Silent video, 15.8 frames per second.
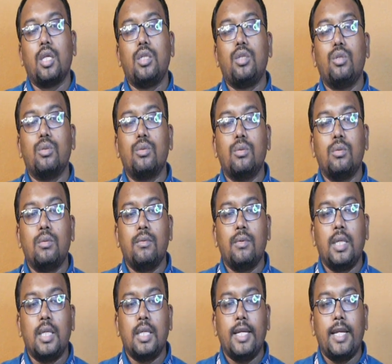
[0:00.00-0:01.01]
you
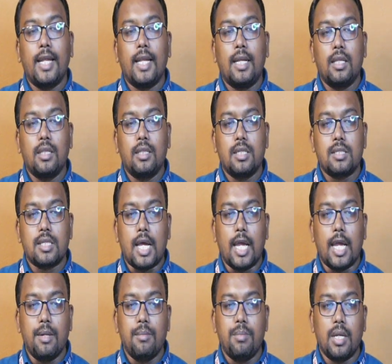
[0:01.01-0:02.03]
will get this
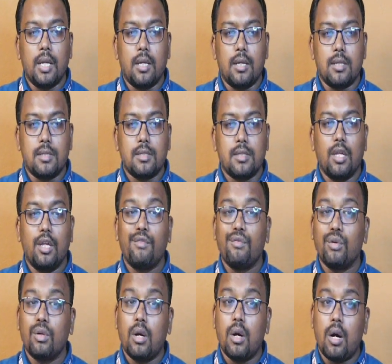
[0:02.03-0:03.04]
IP address. If
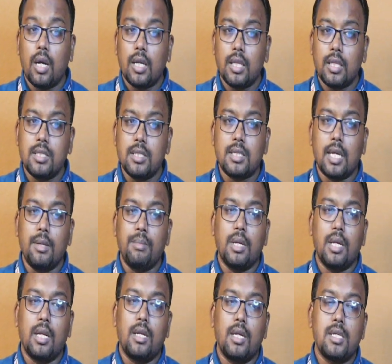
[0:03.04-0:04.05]
you got this IP
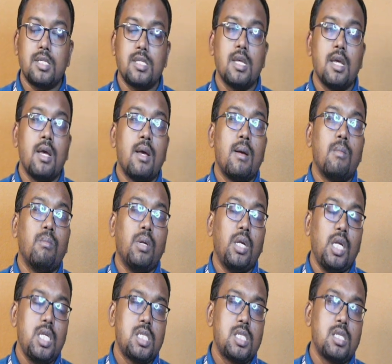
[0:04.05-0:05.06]
address,
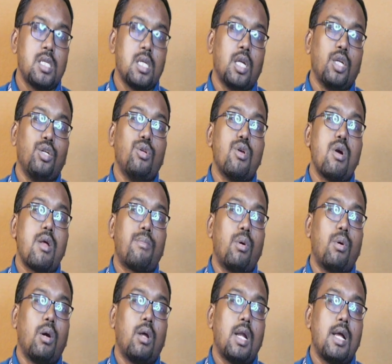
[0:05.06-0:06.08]
means your
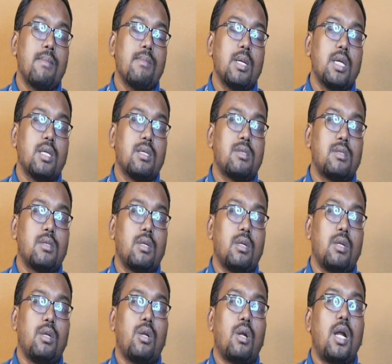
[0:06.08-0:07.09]
program is
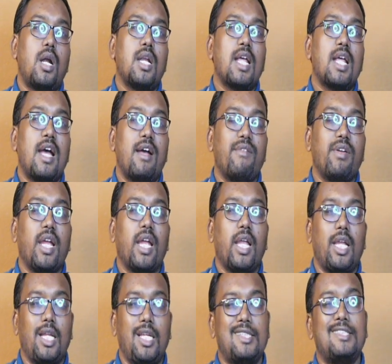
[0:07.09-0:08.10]
not having
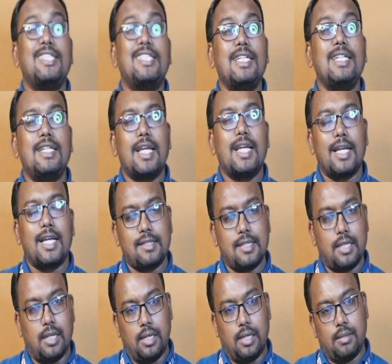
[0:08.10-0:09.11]
any syntax
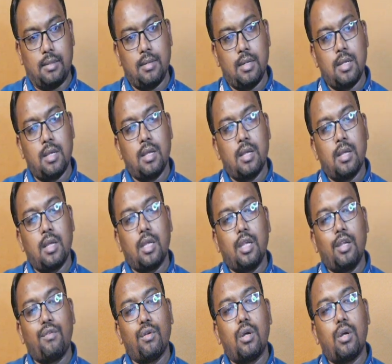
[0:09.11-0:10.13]
error.
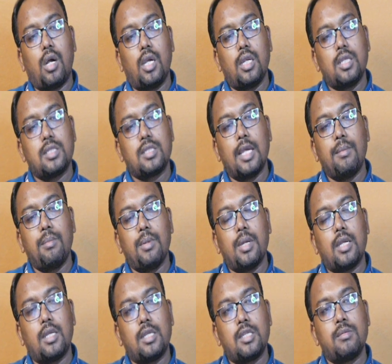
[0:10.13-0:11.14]
If you got this IP
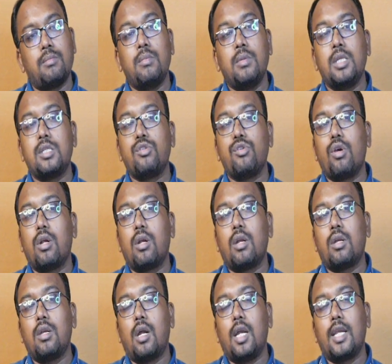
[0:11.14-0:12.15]
address, means you are
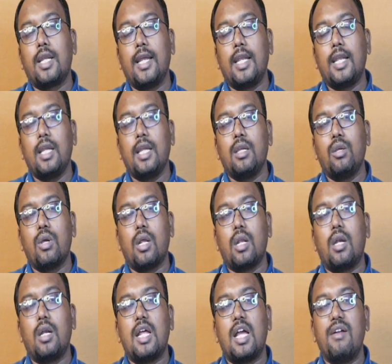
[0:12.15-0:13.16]
not
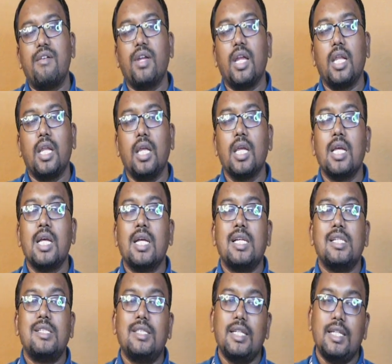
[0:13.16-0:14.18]
having any
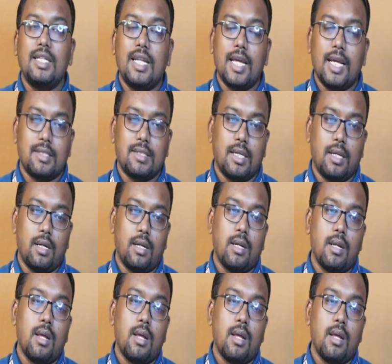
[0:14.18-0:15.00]
syntax error.